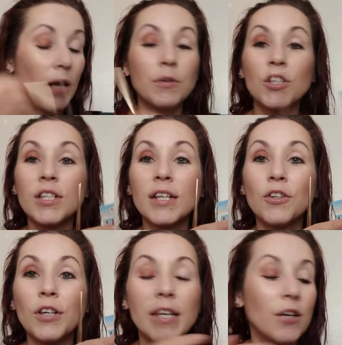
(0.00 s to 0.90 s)
I was just going
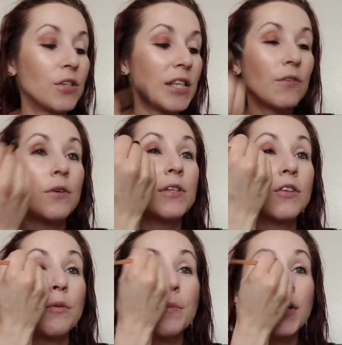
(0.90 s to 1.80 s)
to look in here and see if there was a
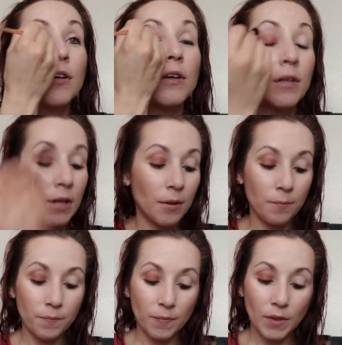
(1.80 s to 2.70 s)
little mirror.
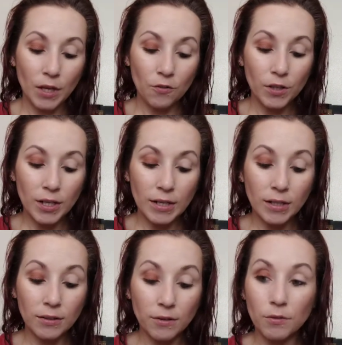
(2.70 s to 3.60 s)
I feel like I
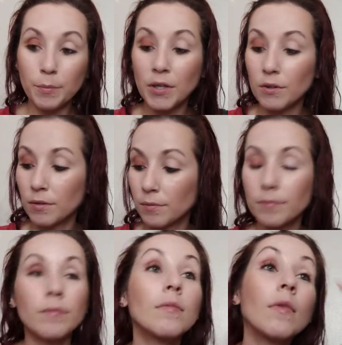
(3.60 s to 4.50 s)
need a little mirror.
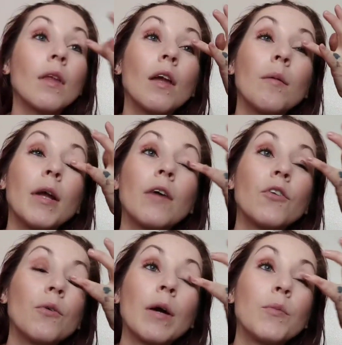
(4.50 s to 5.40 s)
I might have
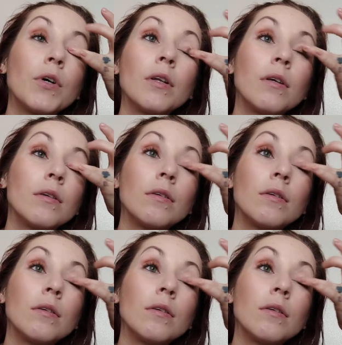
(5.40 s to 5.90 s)
to grab one.